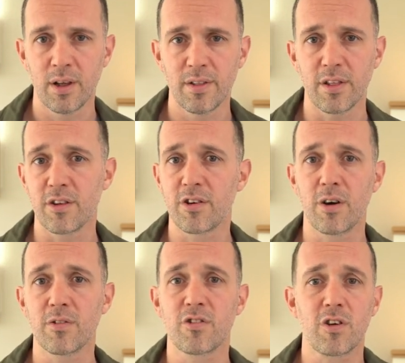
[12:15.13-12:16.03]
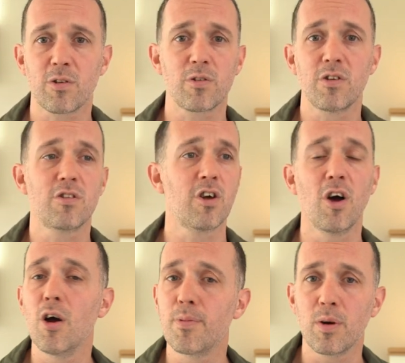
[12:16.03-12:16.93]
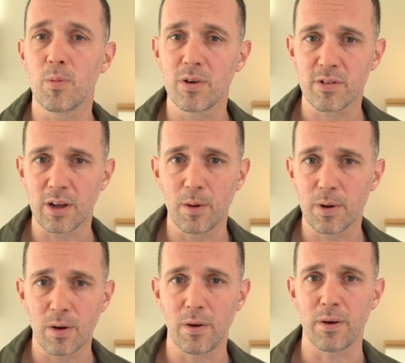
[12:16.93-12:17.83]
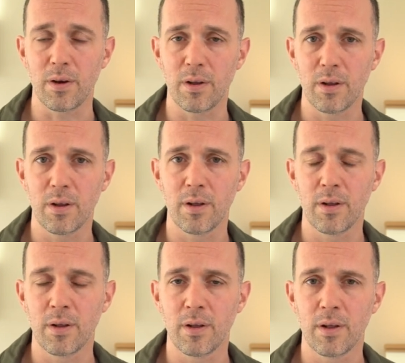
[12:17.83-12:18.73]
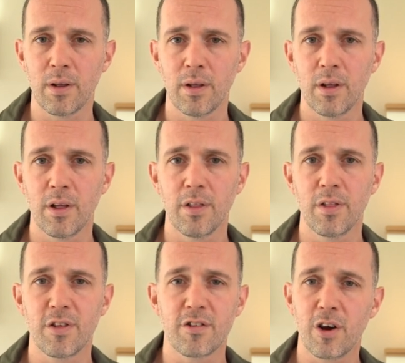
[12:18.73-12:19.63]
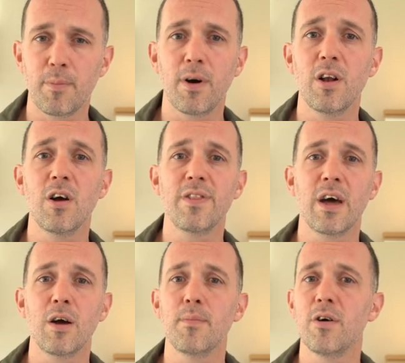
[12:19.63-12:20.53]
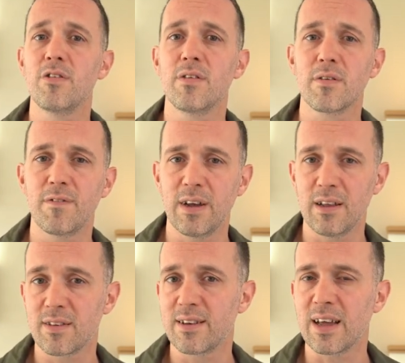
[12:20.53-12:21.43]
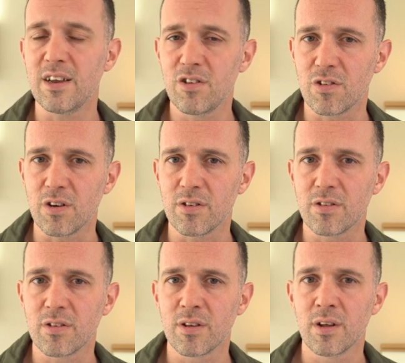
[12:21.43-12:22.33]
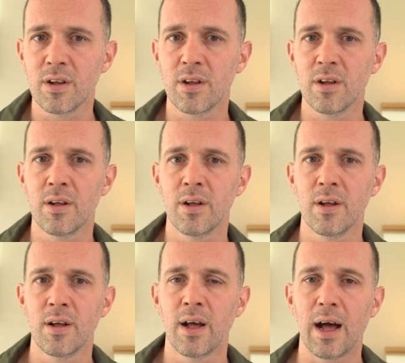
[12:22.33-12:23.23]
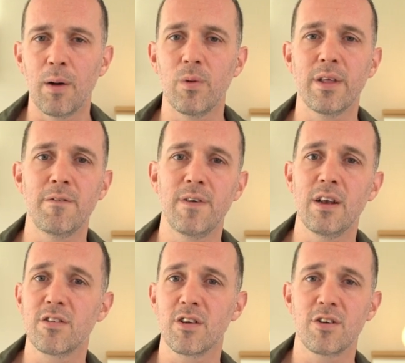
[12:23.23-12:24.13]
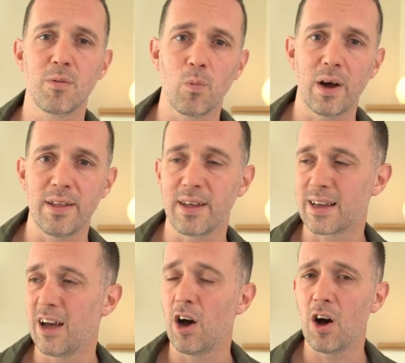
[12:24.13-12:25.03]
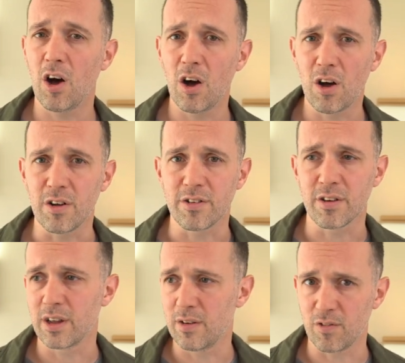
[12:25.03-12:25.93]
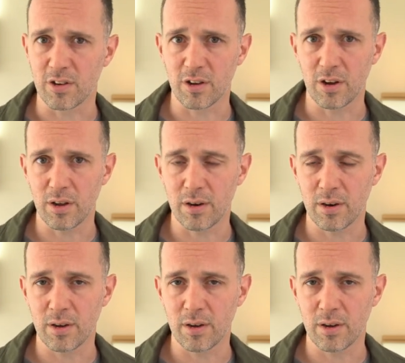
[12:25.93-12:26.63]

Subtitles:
then the child struggles to interpret what is going on. The child might learn that emotions and feelings are dangerous, and when they feel a certain way, they get hurt in return.